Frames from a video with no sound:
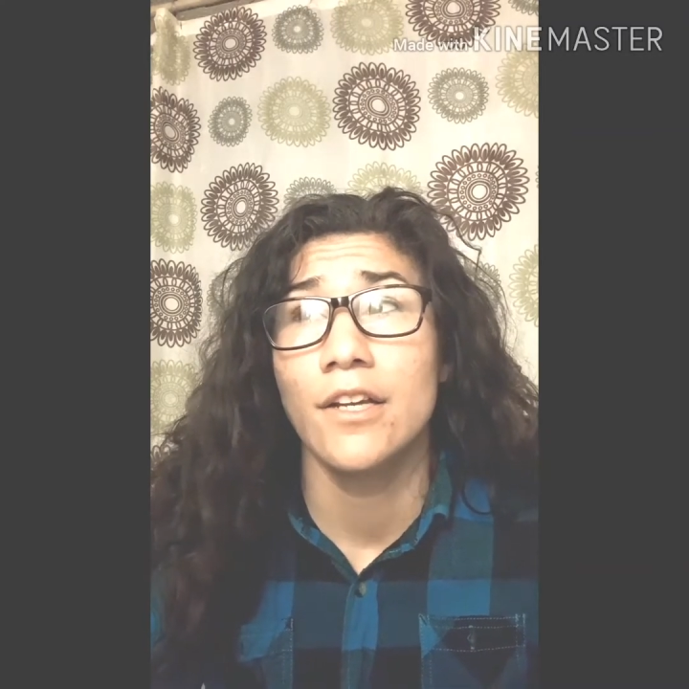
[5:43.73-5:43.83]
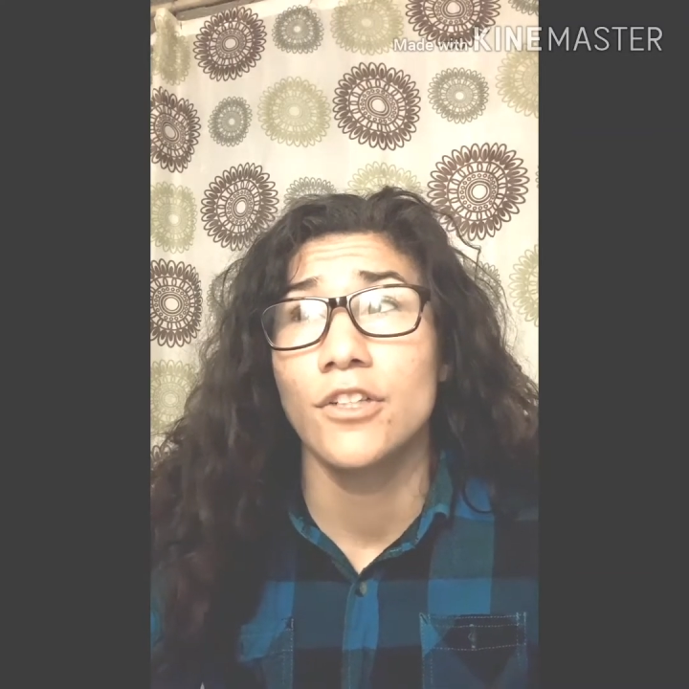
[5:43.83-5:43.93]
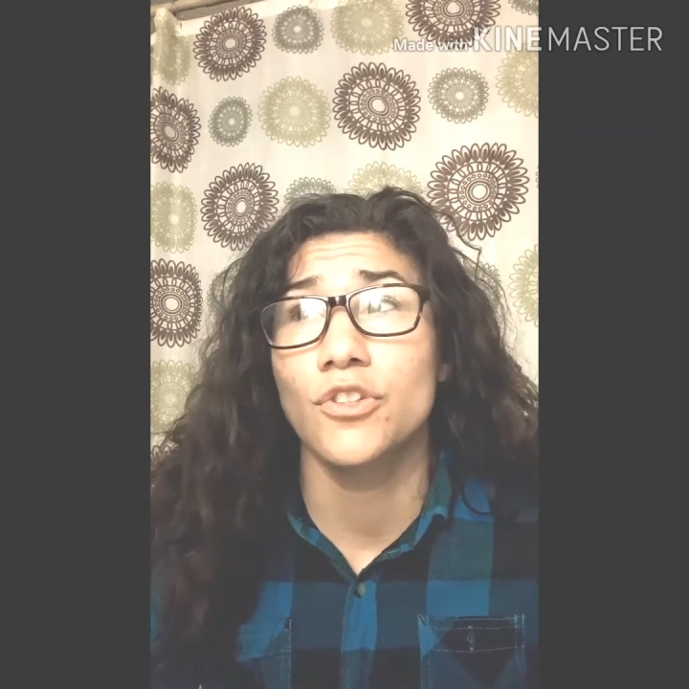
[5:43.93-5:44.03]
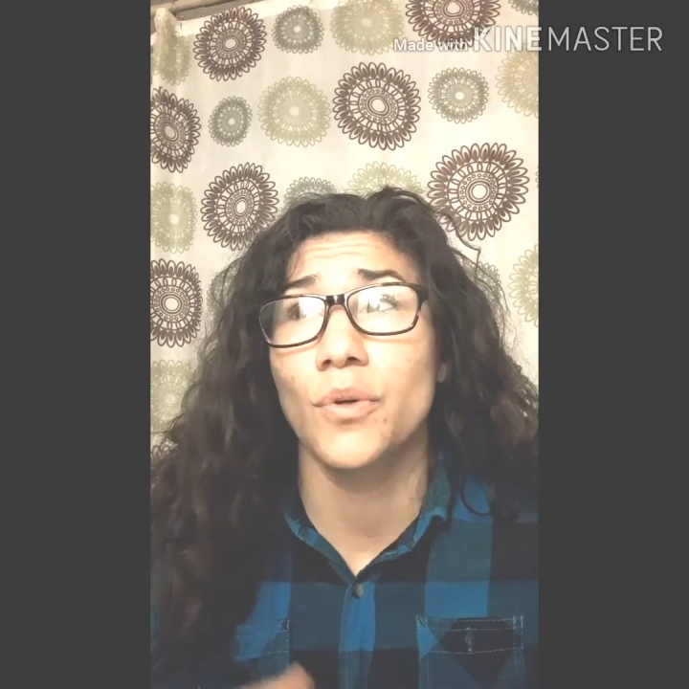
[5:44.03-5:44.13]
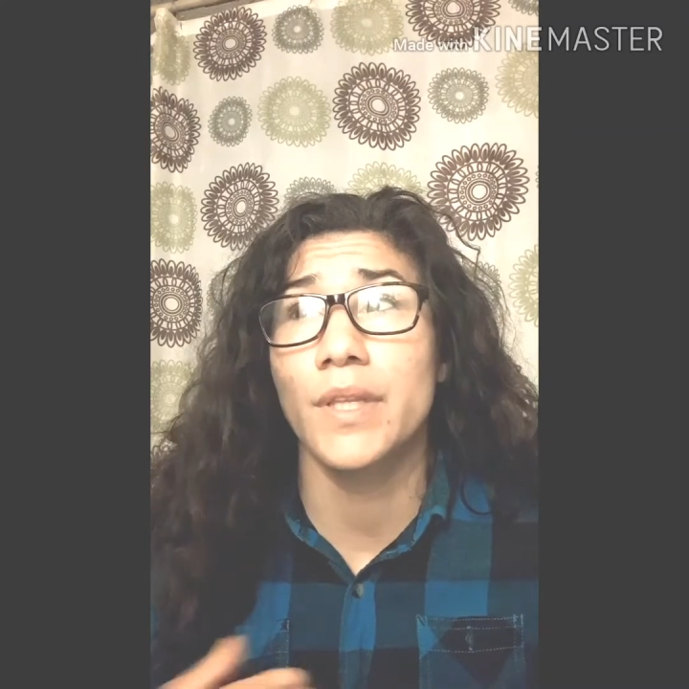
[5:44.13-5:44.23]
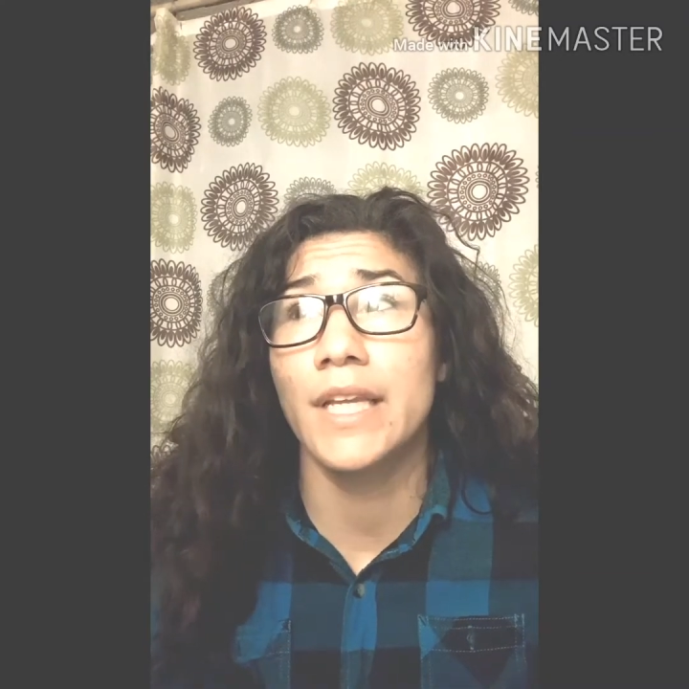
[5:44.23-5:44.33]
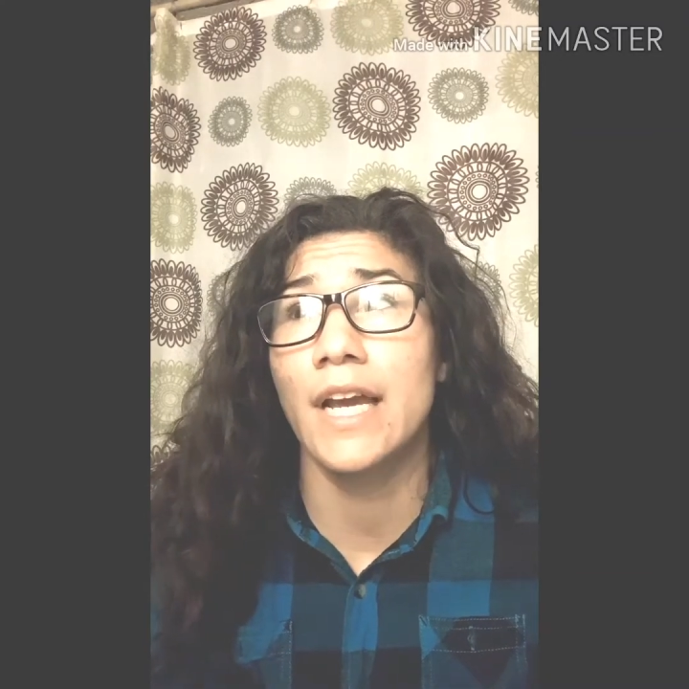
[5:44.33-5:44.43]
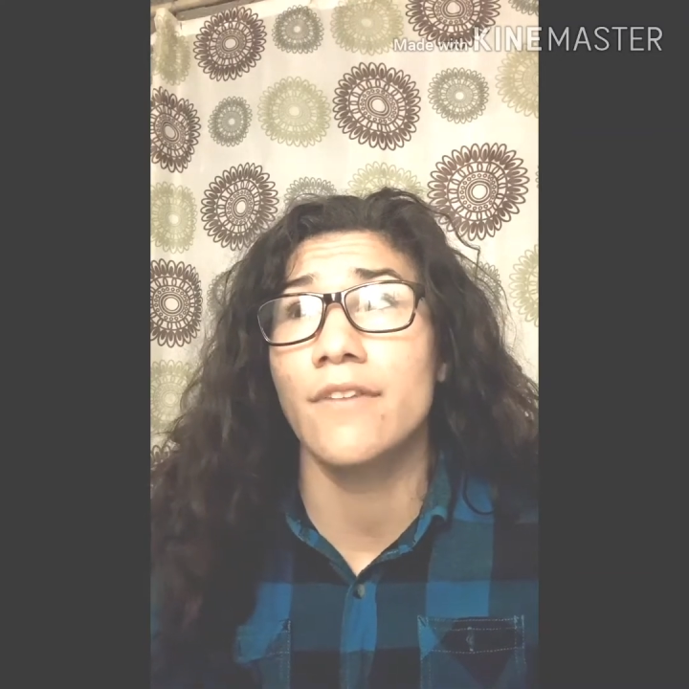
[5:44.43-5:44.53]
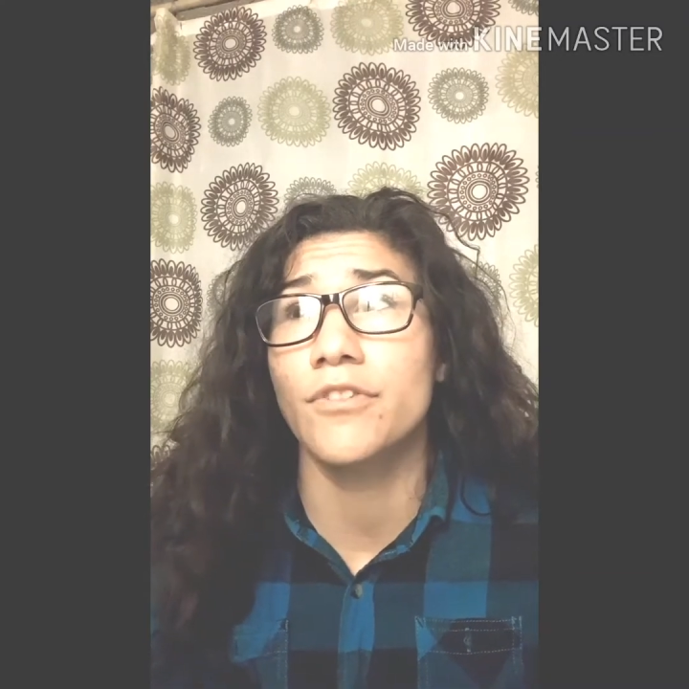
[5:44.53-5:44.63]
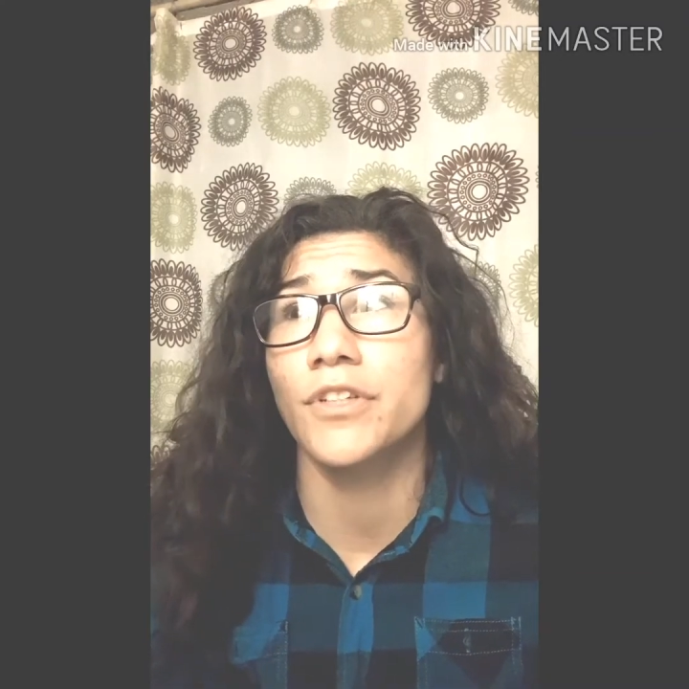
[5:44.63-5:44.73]
shortly
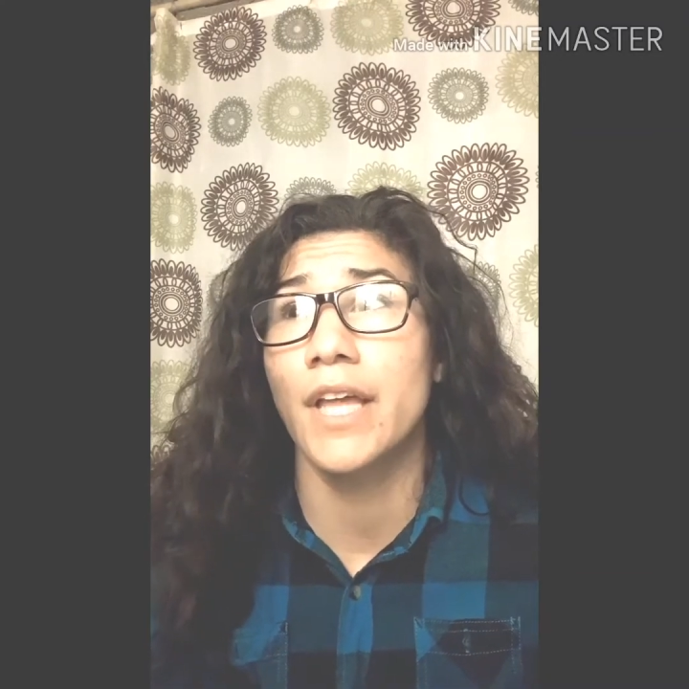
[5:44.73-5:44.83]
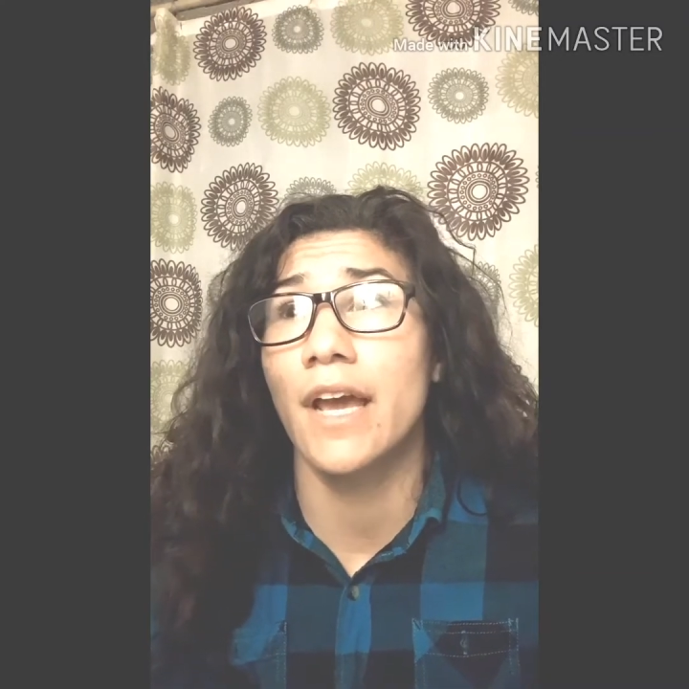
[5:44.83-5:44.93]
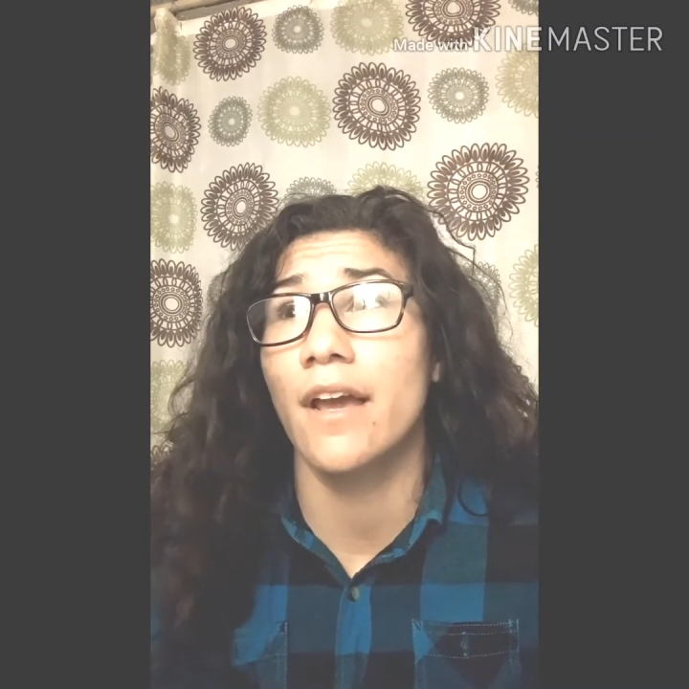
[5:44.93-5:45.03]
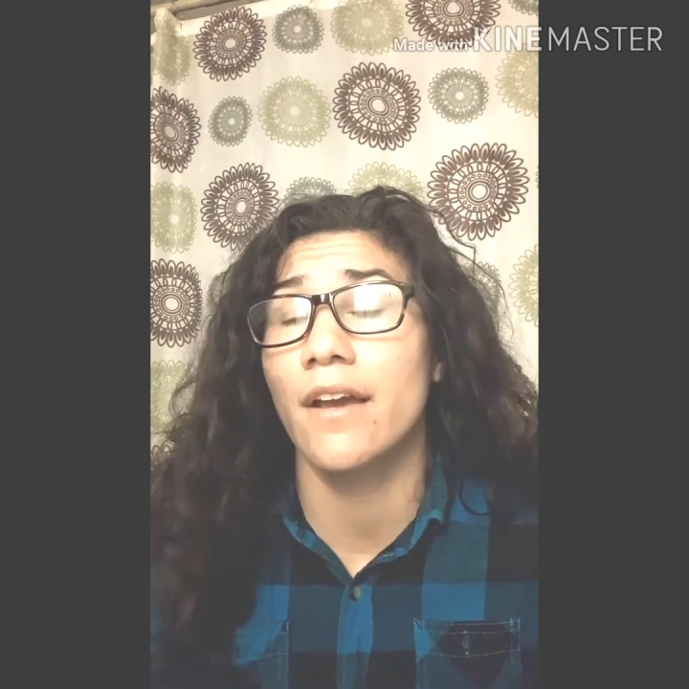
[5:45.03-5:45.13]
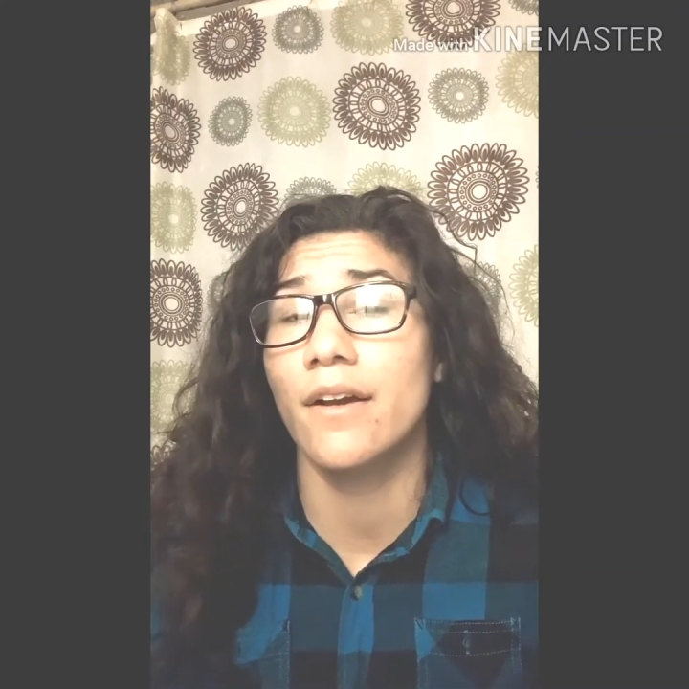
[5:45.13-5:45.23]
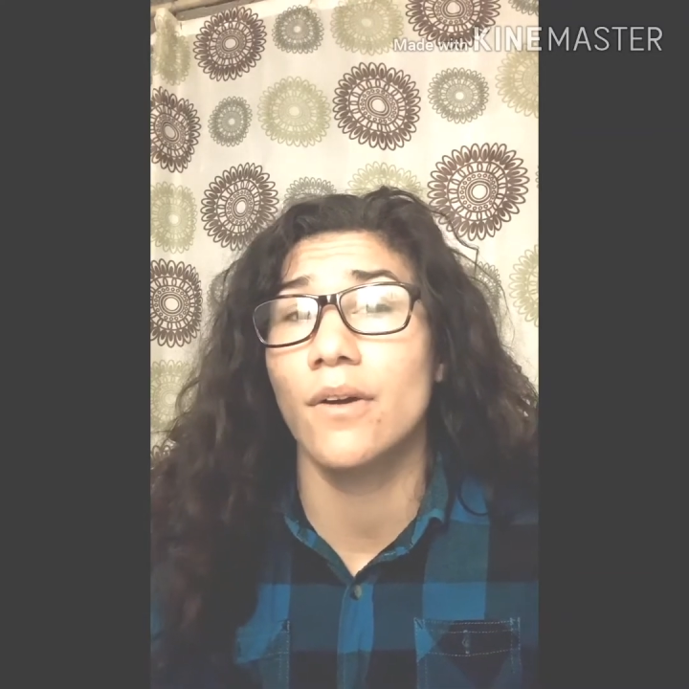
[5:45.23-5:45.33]
after that,